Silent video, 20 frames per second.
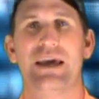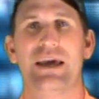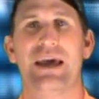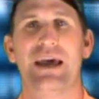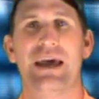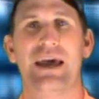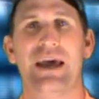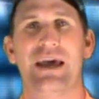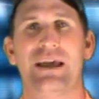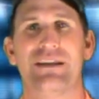
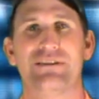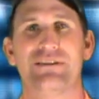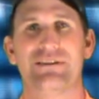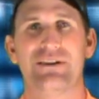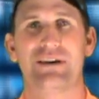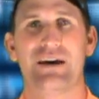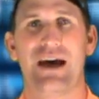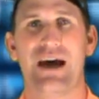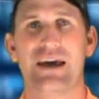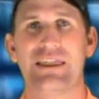And
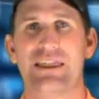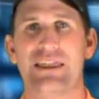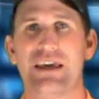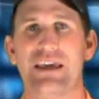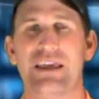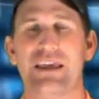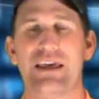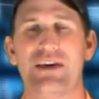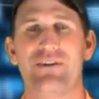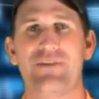I
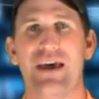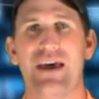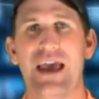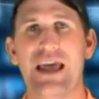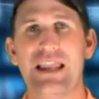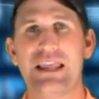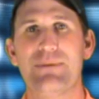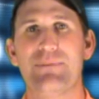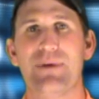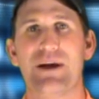think if
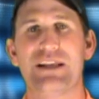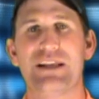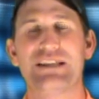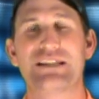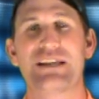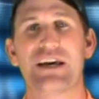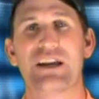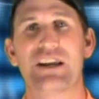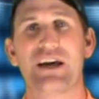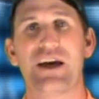anybody's
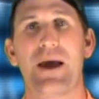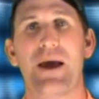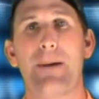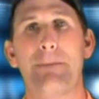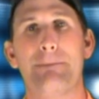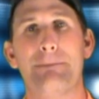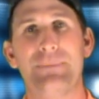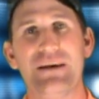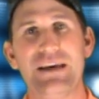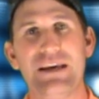
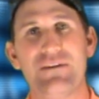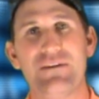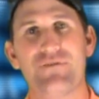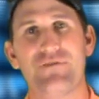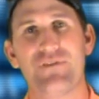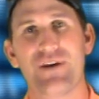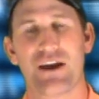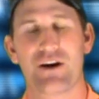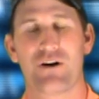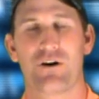gonna beat
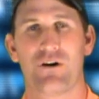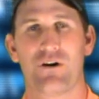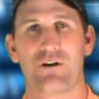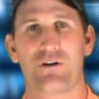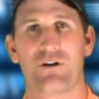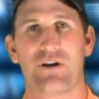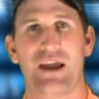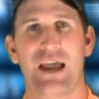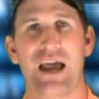Federer